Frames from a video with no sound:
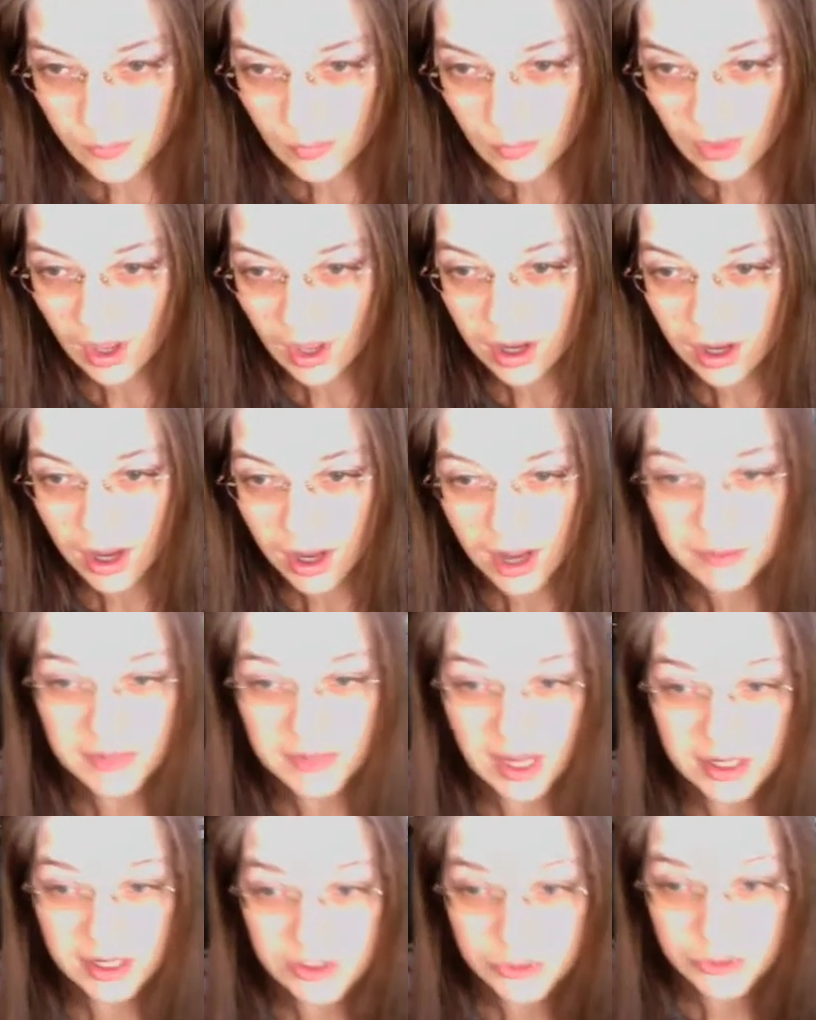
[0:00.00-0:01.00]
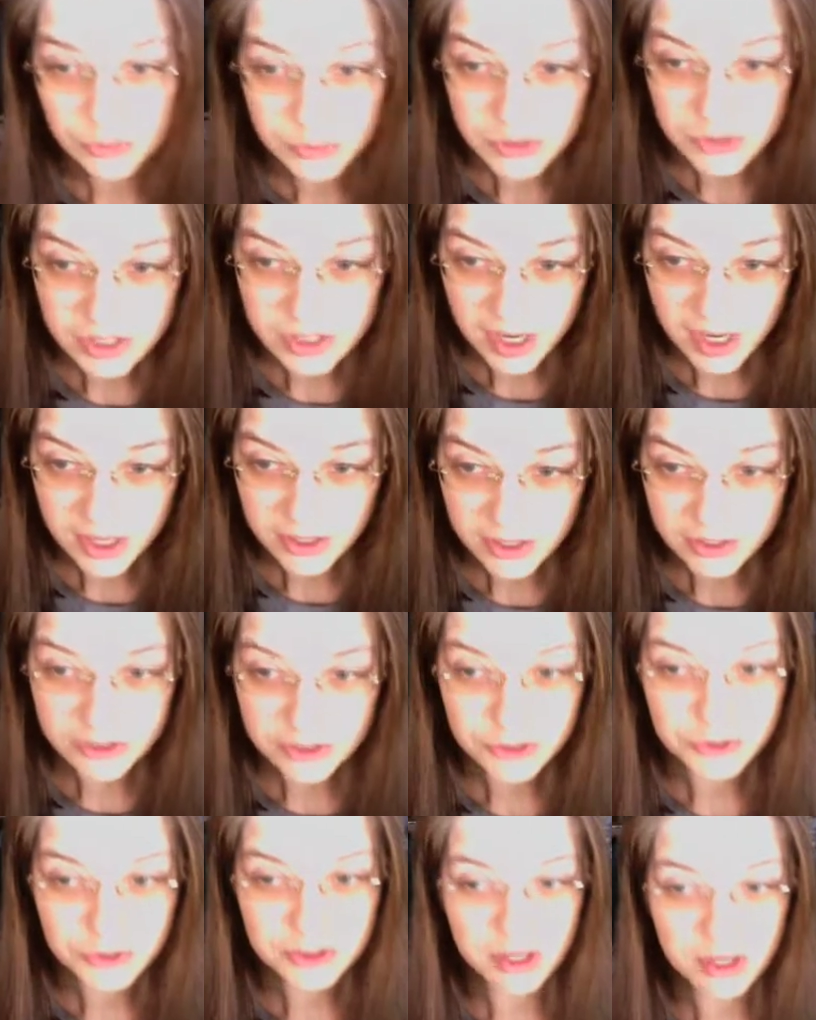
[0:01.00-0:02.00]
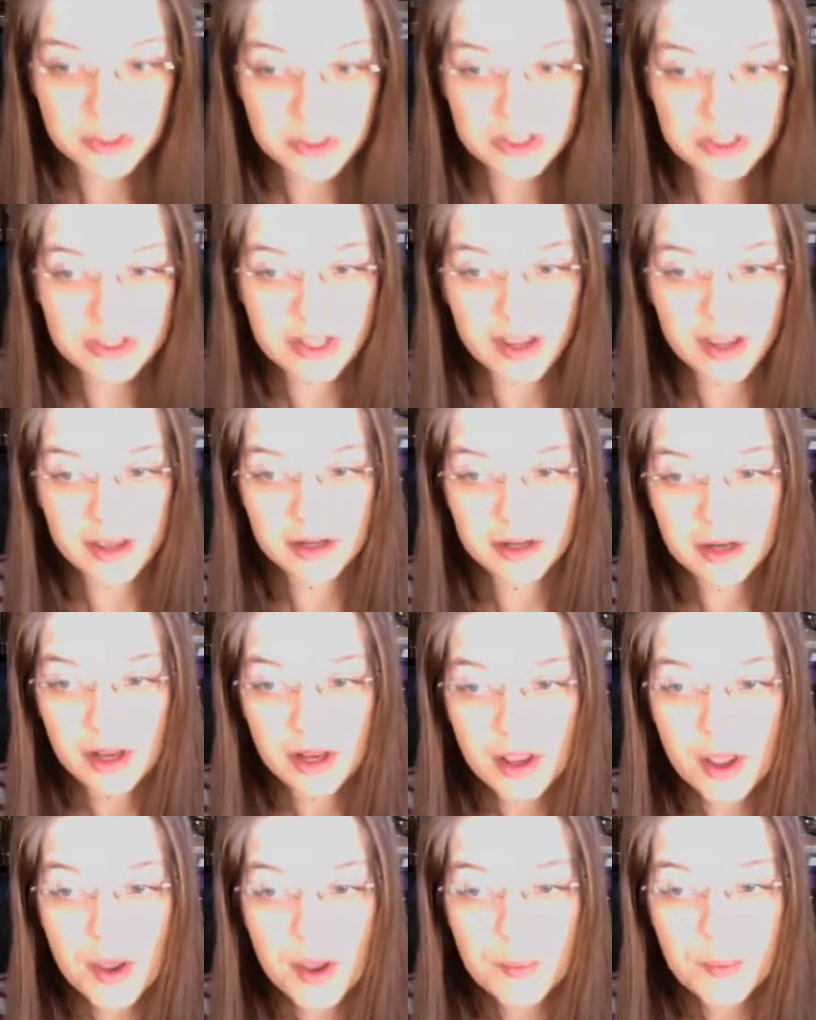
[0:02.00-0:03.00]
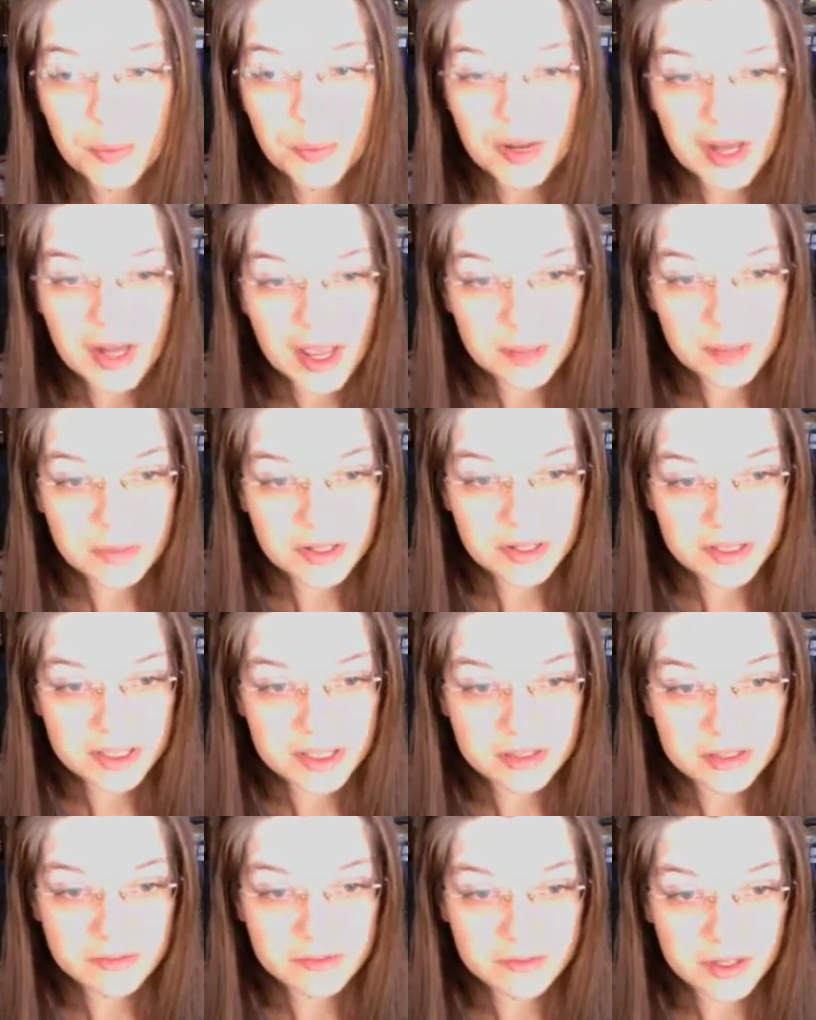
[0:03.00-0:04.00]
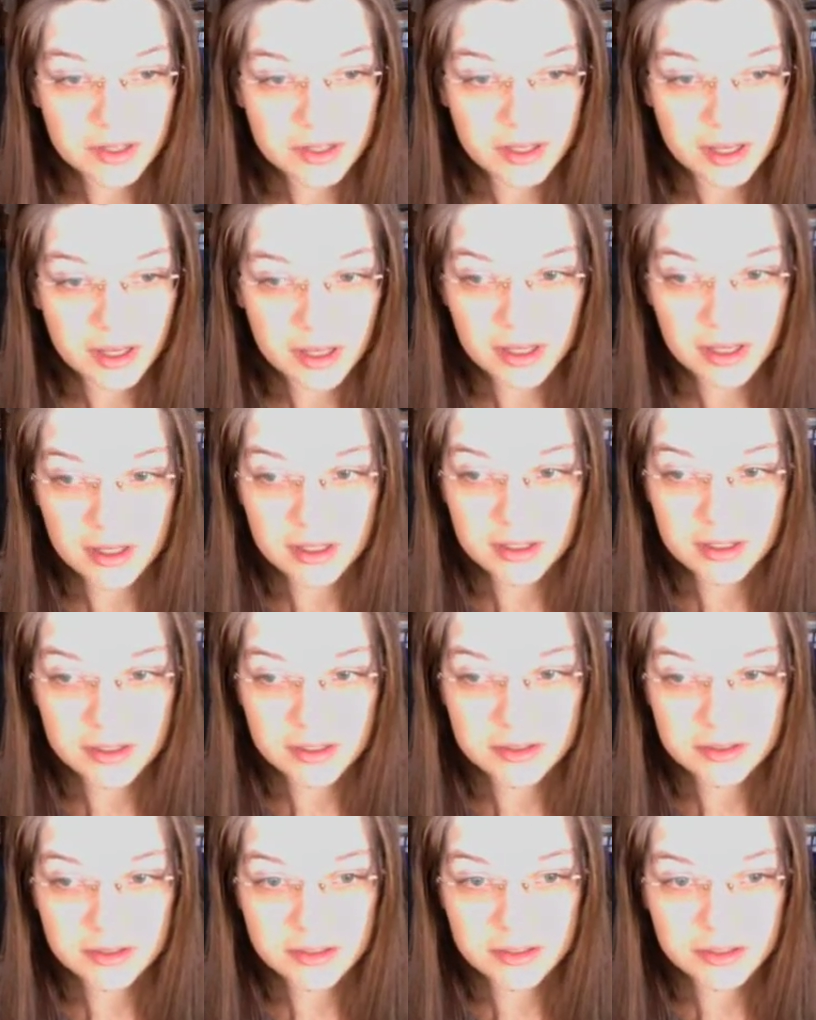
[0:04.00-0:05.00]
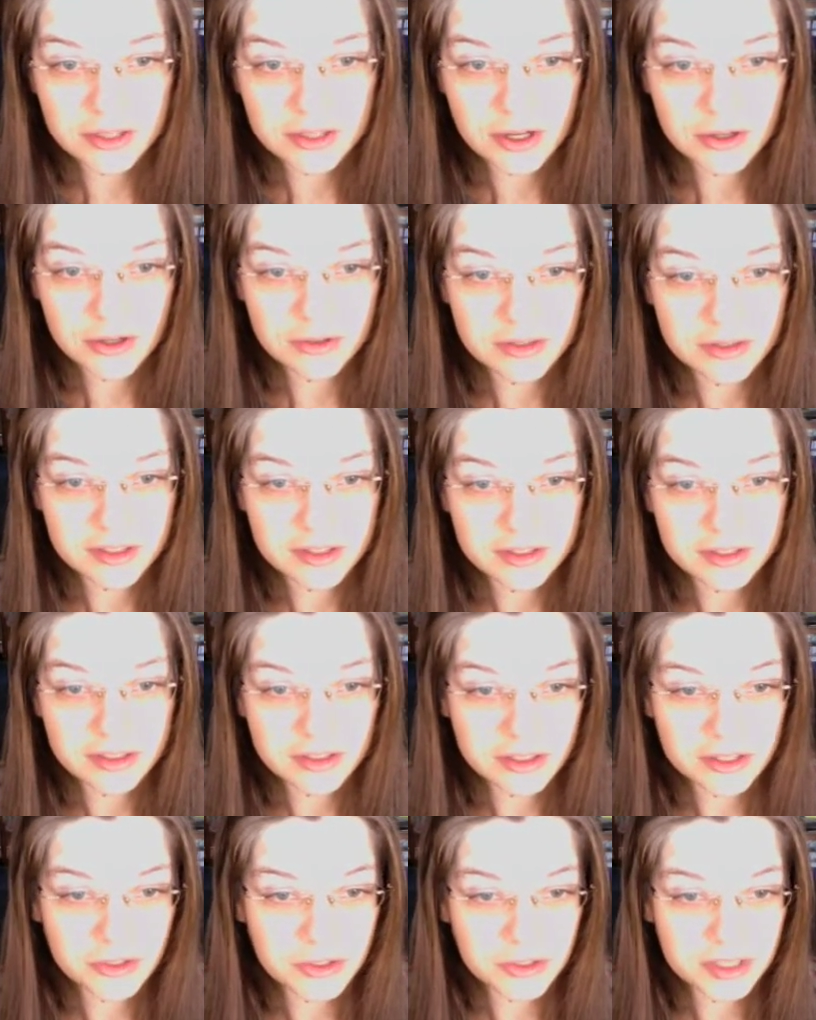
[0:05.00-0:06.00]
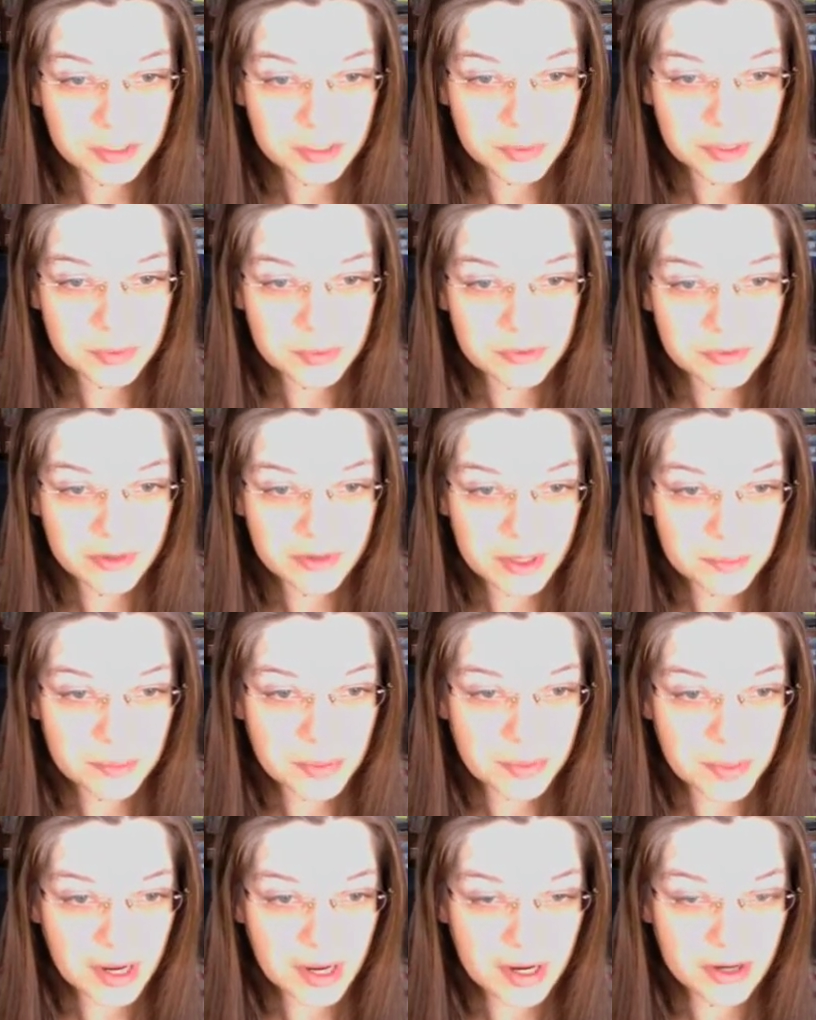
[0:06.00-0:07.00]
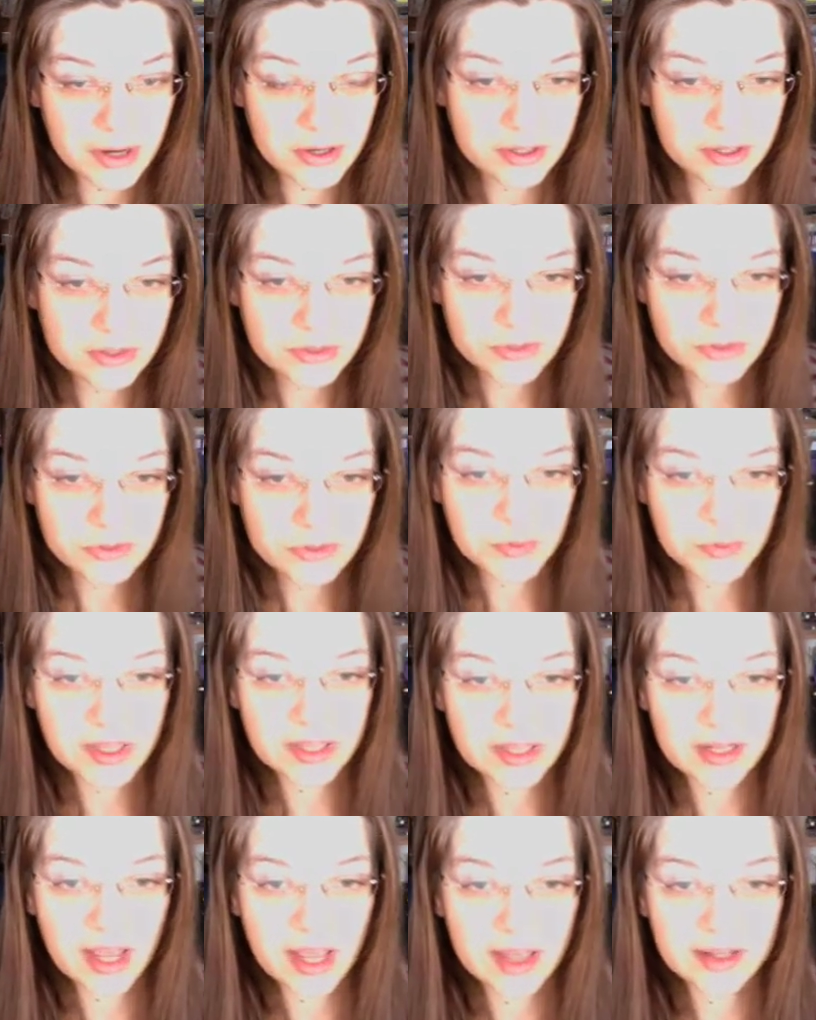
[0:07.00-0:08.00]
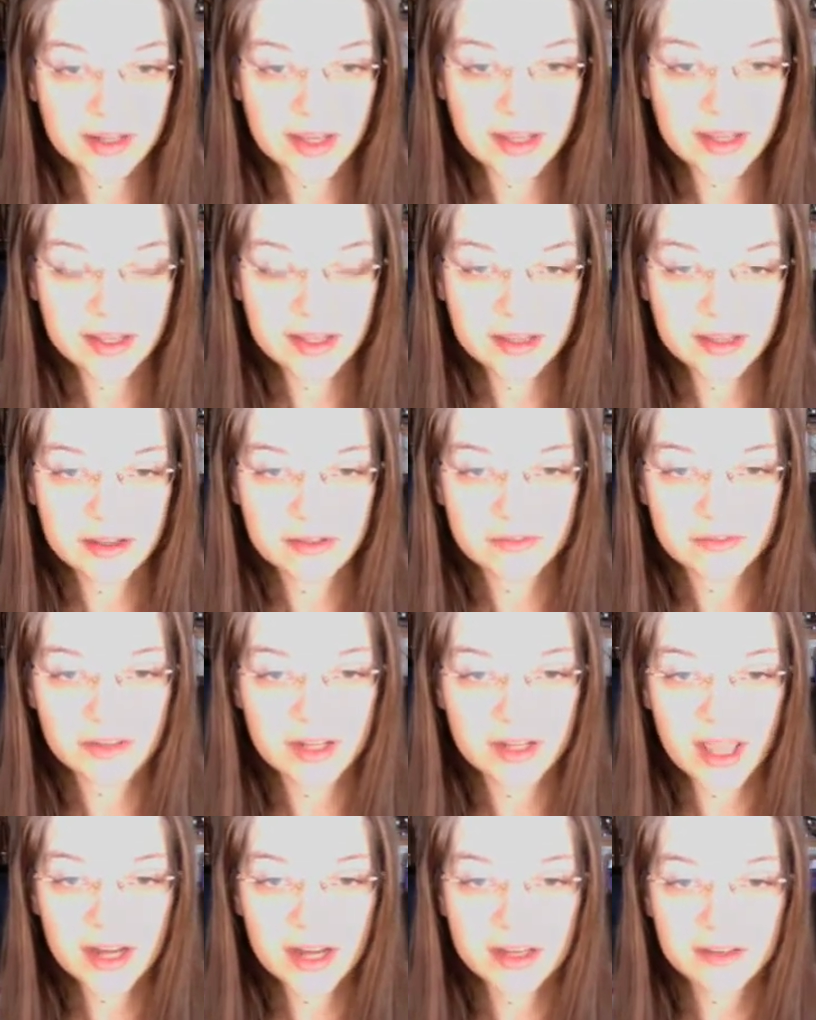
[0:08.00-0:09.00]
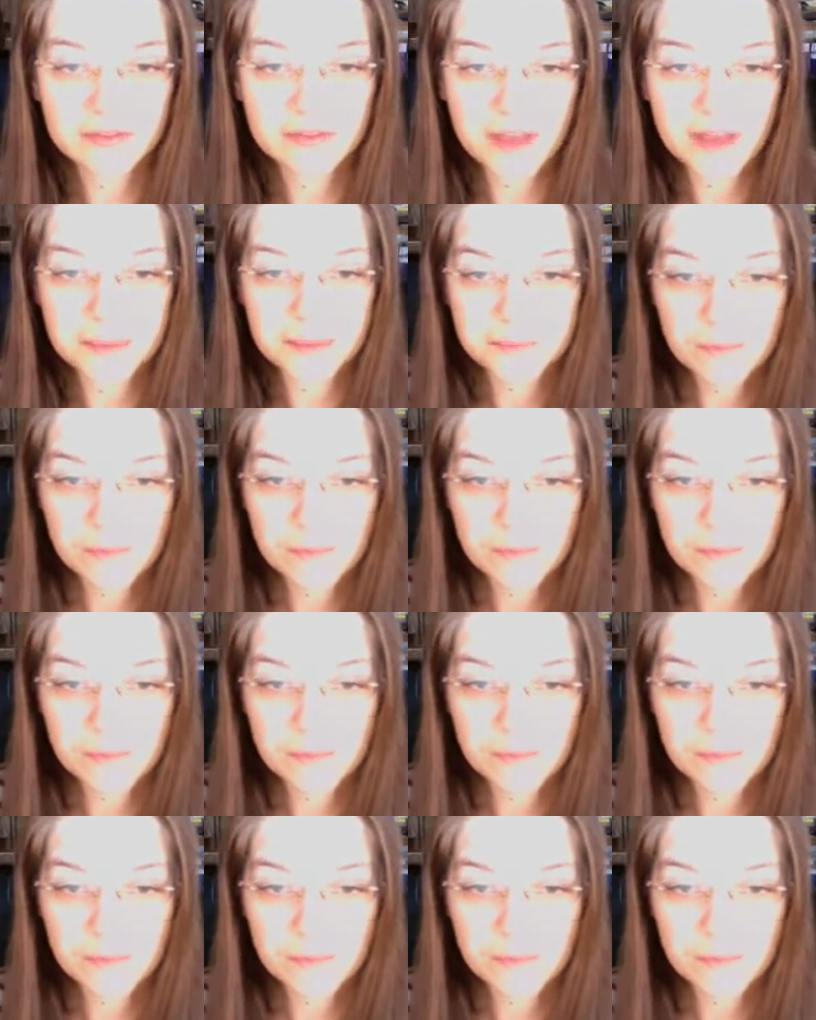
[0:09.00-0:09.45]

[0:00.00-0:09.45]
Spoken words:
I'm not a doomsdayer to some extent, but I believe, that you need to be prepared, and not naive in any event.